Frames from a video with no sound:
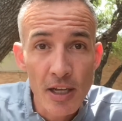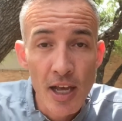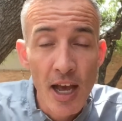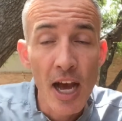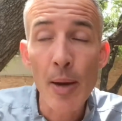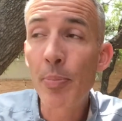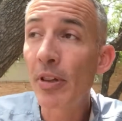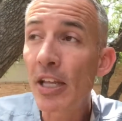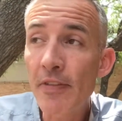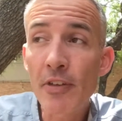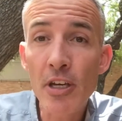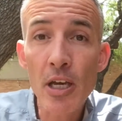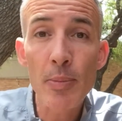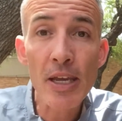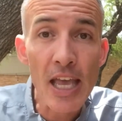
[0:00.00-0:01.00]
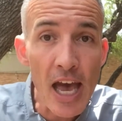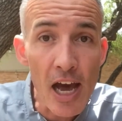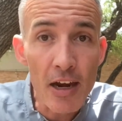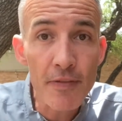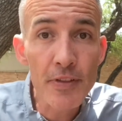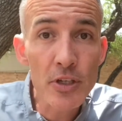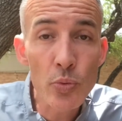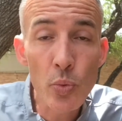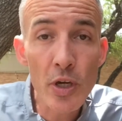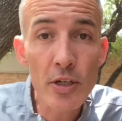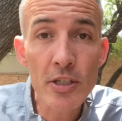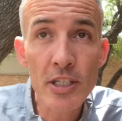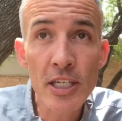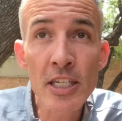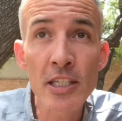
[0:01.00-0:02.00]
I believe that coming out of this weird
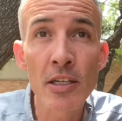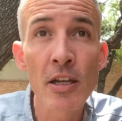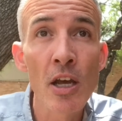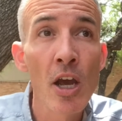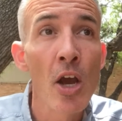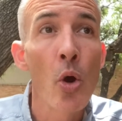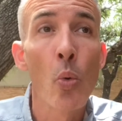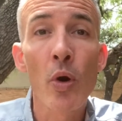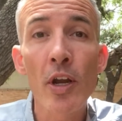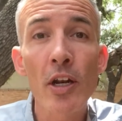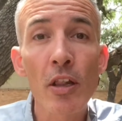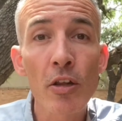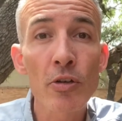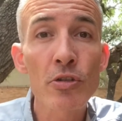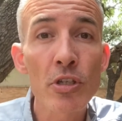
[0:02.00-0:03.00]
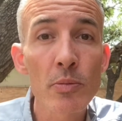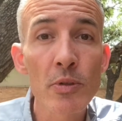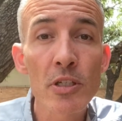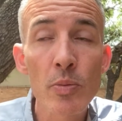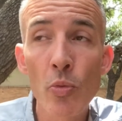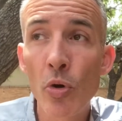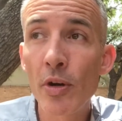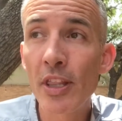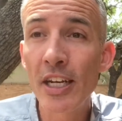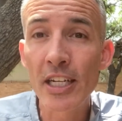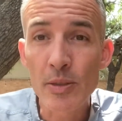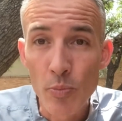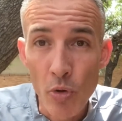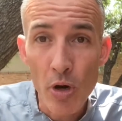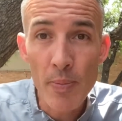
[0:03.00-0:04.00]
season, we're going to learn so much more that it's
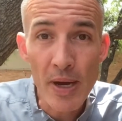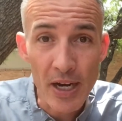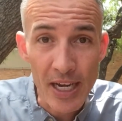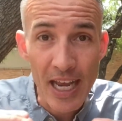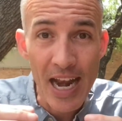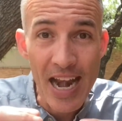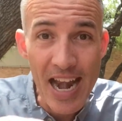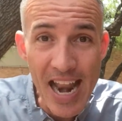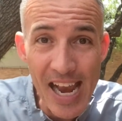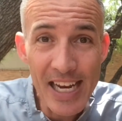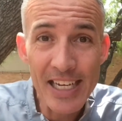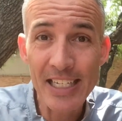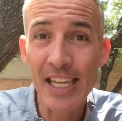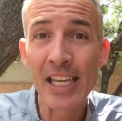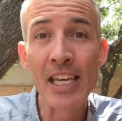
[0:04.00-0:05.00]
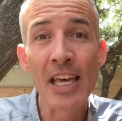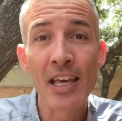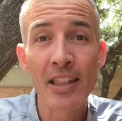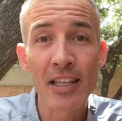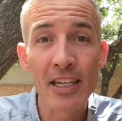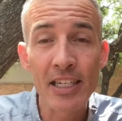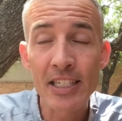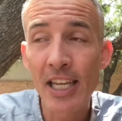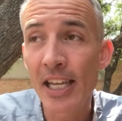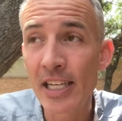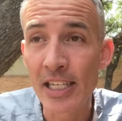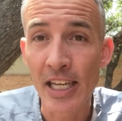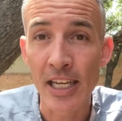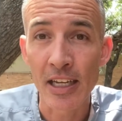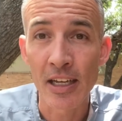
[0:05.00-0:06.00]
more about connecting than
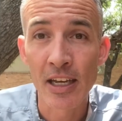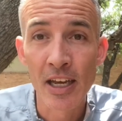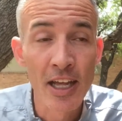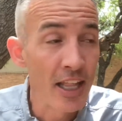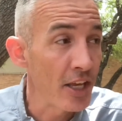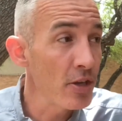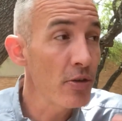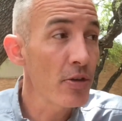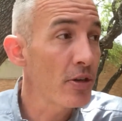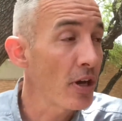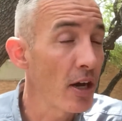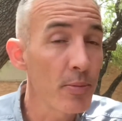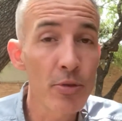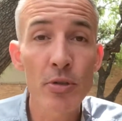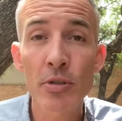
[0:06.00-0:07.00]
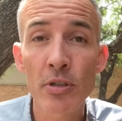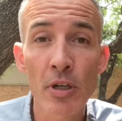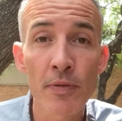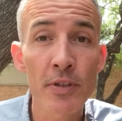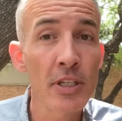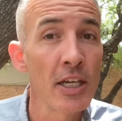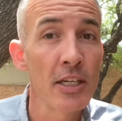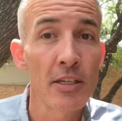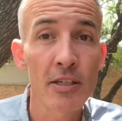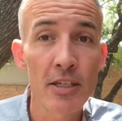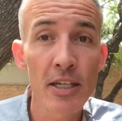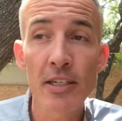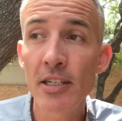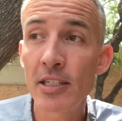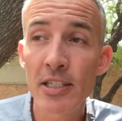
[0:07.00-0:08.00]
attending. And you can come to a service,
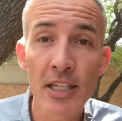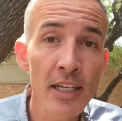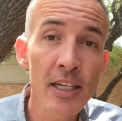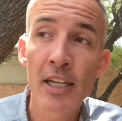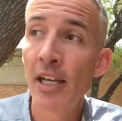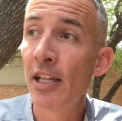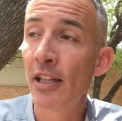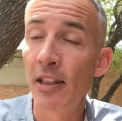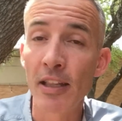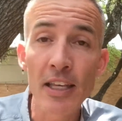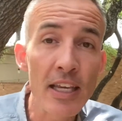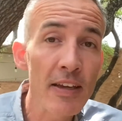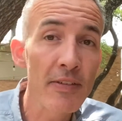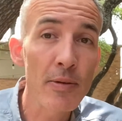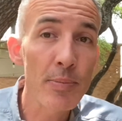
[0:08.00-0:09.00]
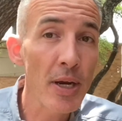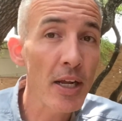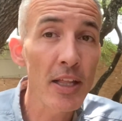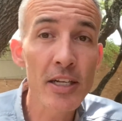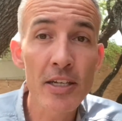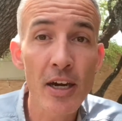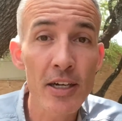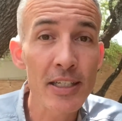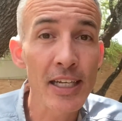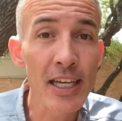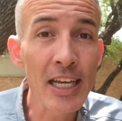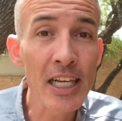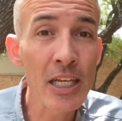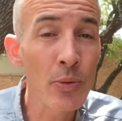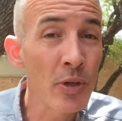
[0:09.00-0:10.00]
sit in a seat, leave and barely talk to
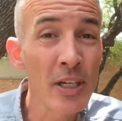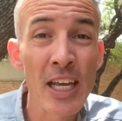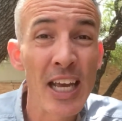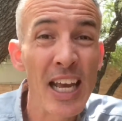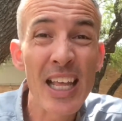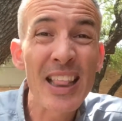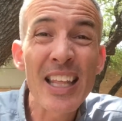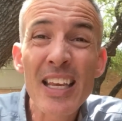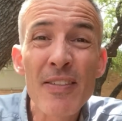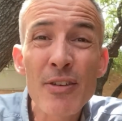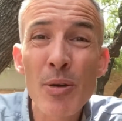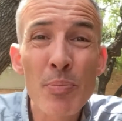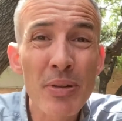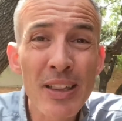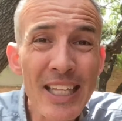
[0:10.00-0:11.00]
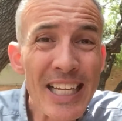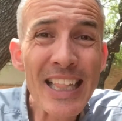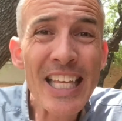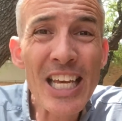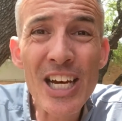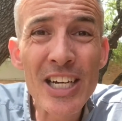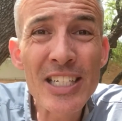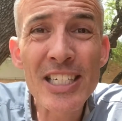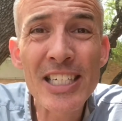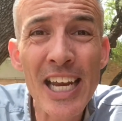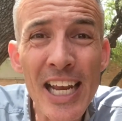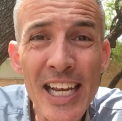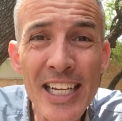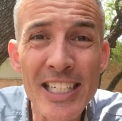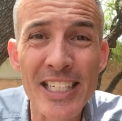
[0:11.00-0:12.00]
anyone, and leave completely
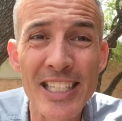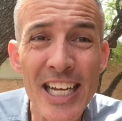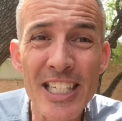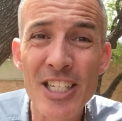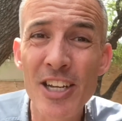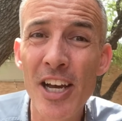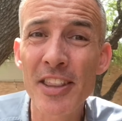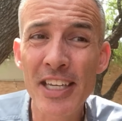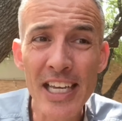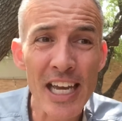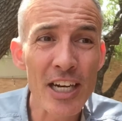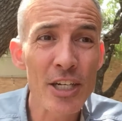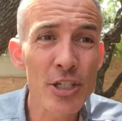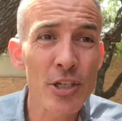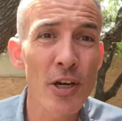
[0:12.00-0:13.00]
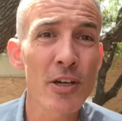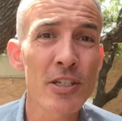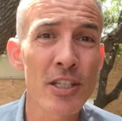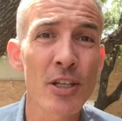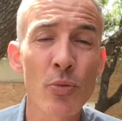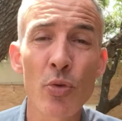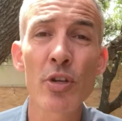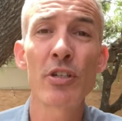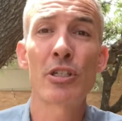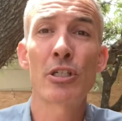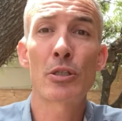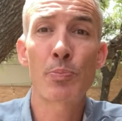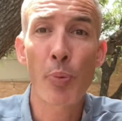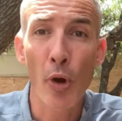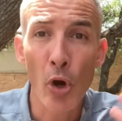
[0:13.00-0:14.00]
unchanged. That's not the kind of church that where you
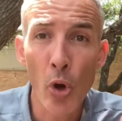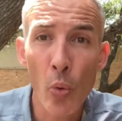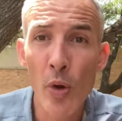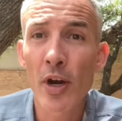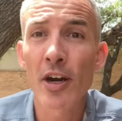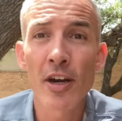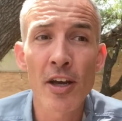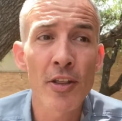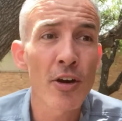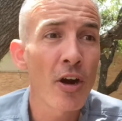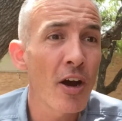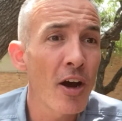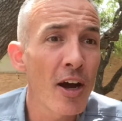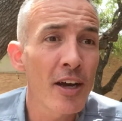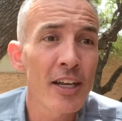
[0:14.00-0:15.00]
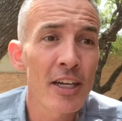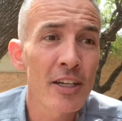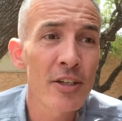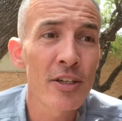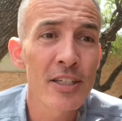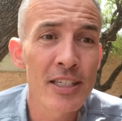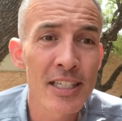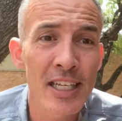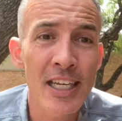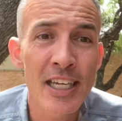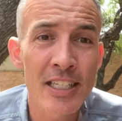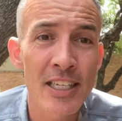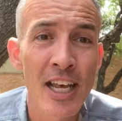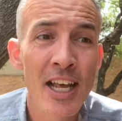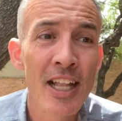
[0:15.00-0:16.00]
spur one another on in good
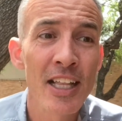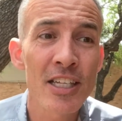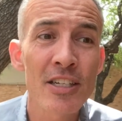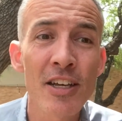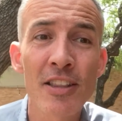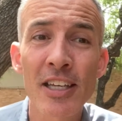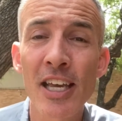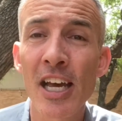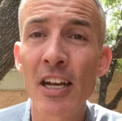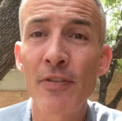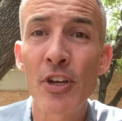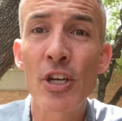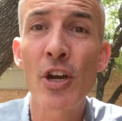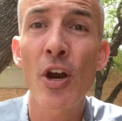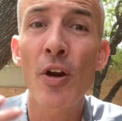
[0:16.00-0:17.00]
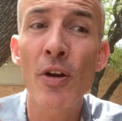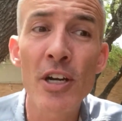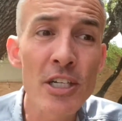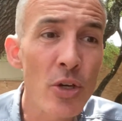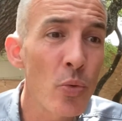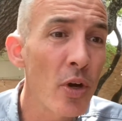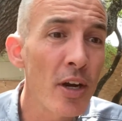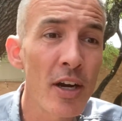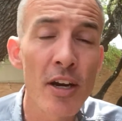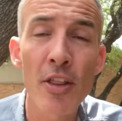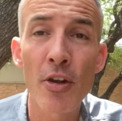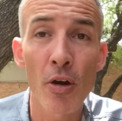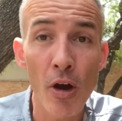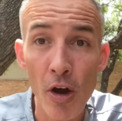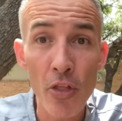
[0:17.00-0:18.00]
deeds. That's not the kind of encouraging one
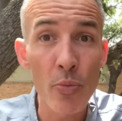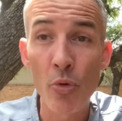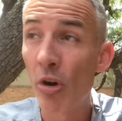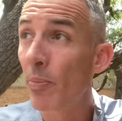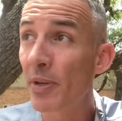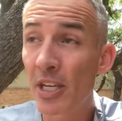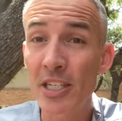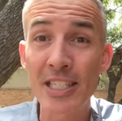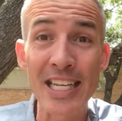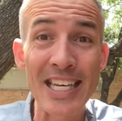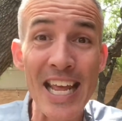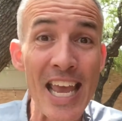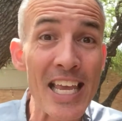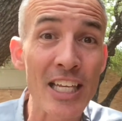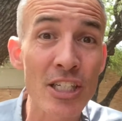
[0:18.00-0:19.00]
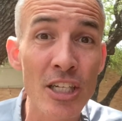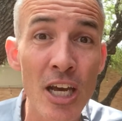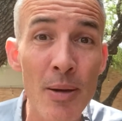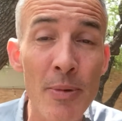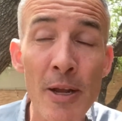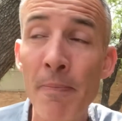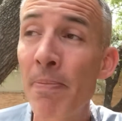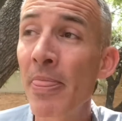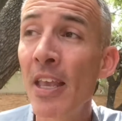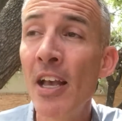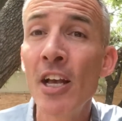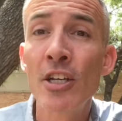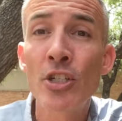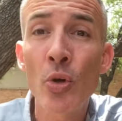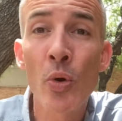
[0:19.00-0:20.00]
another all the more because the day is coming.
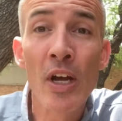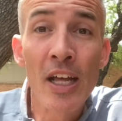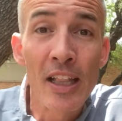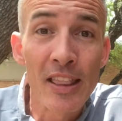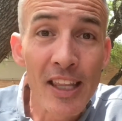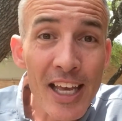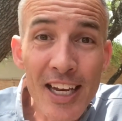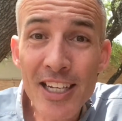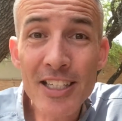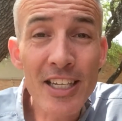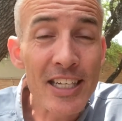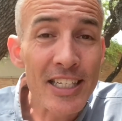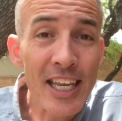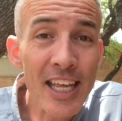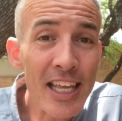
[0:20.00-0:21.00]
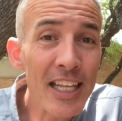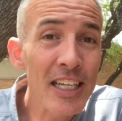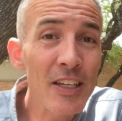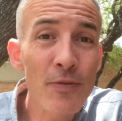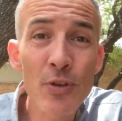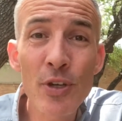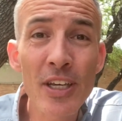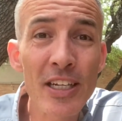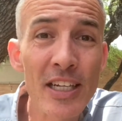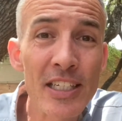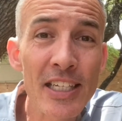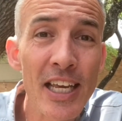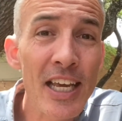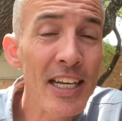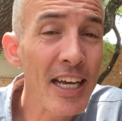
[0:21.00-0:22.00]
So let us attend if you can
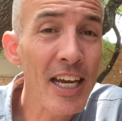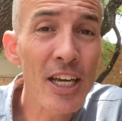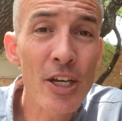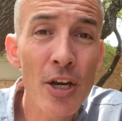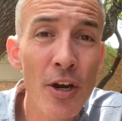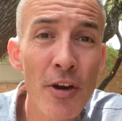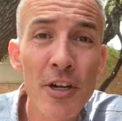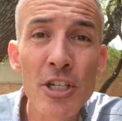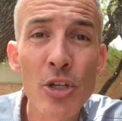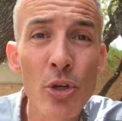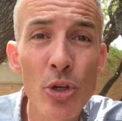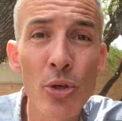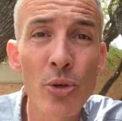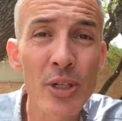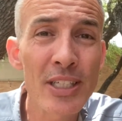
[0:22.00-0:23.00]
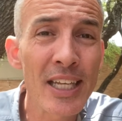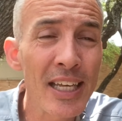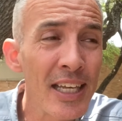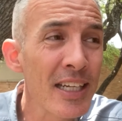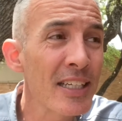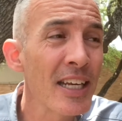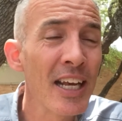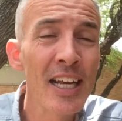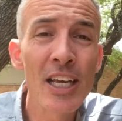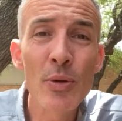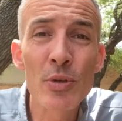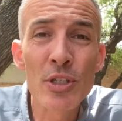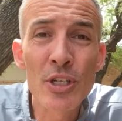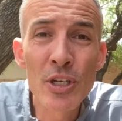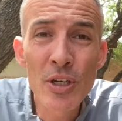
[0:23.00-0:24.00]
attend. I encourage you to attend. It
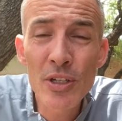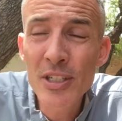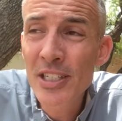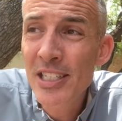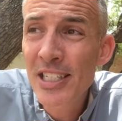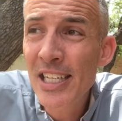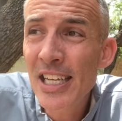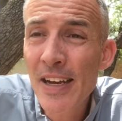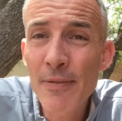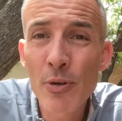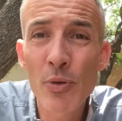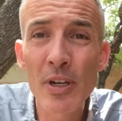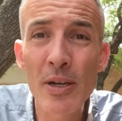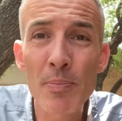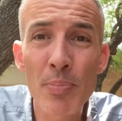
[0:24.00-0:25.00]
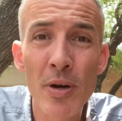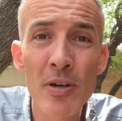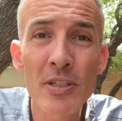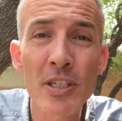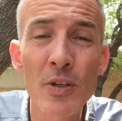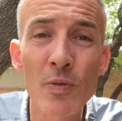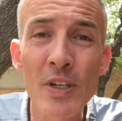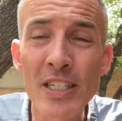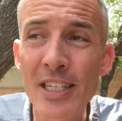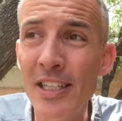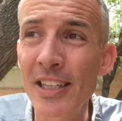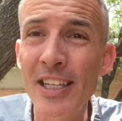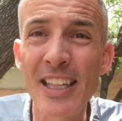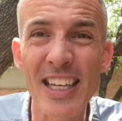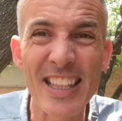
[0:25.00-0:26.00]
was good to see everyone in person
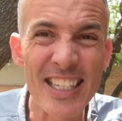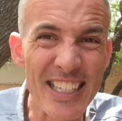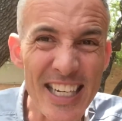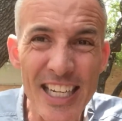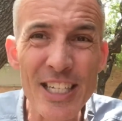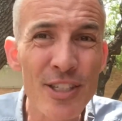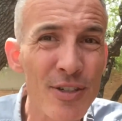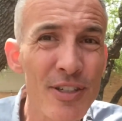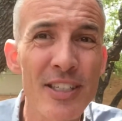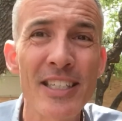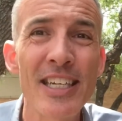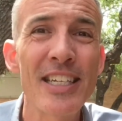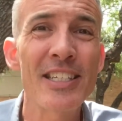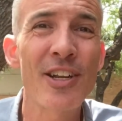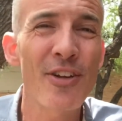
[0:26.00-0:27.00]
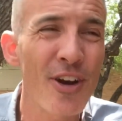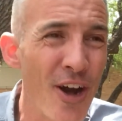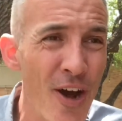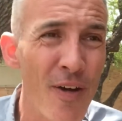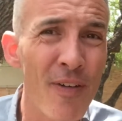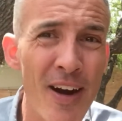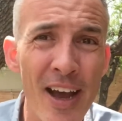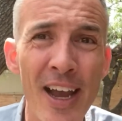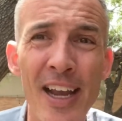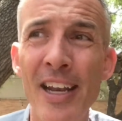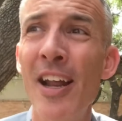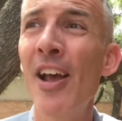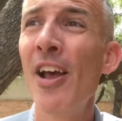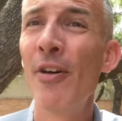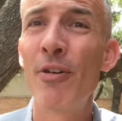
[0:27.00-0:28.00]
recently, like this Easter season. all right,
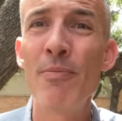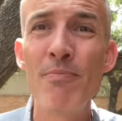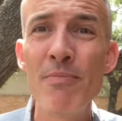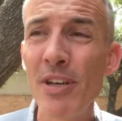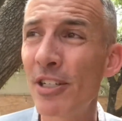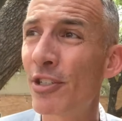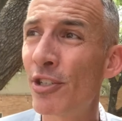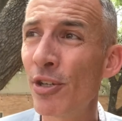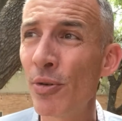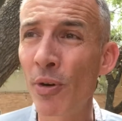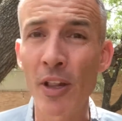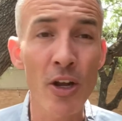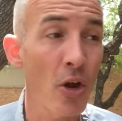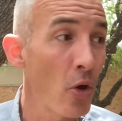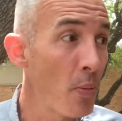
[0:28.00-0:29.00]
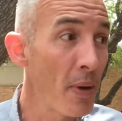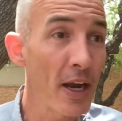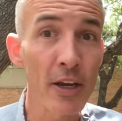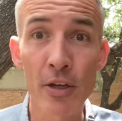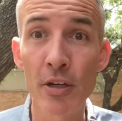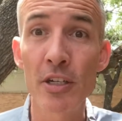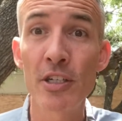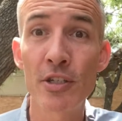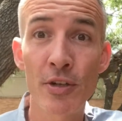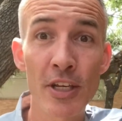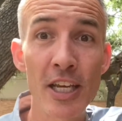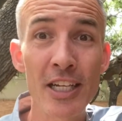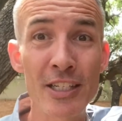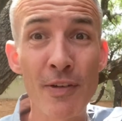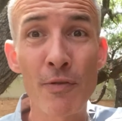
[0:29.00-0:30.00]
we missed you. We're like, oh my goodness, your
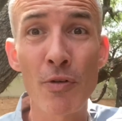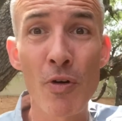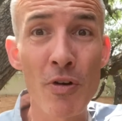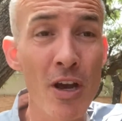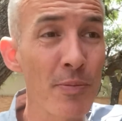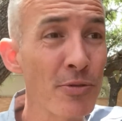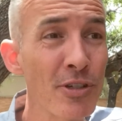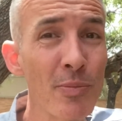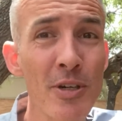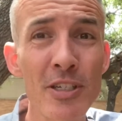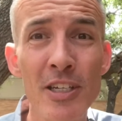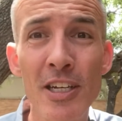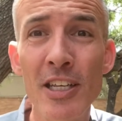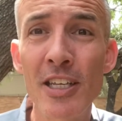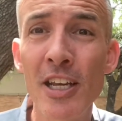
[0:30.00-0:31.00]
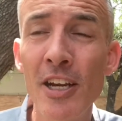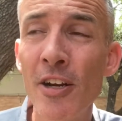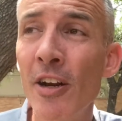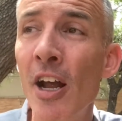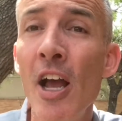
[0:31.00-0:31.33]
kids have grown up so much in a year.